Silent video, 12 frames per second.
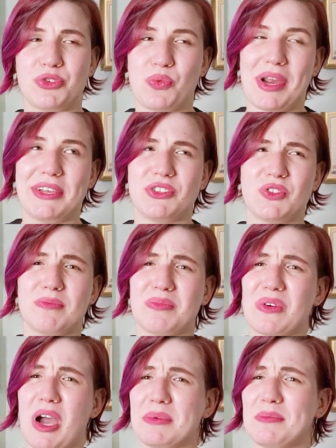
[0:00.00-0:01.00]
Dwight should
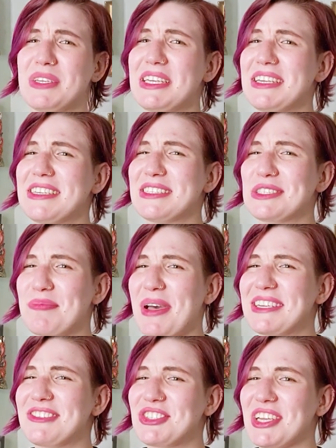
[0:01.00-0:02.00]
probably get his
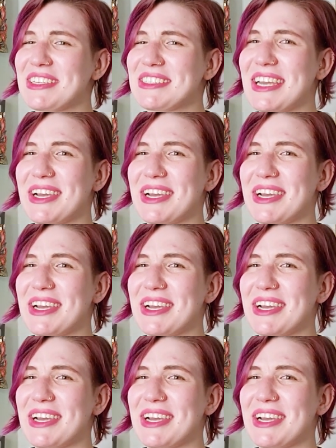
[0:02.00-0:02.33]
spine checked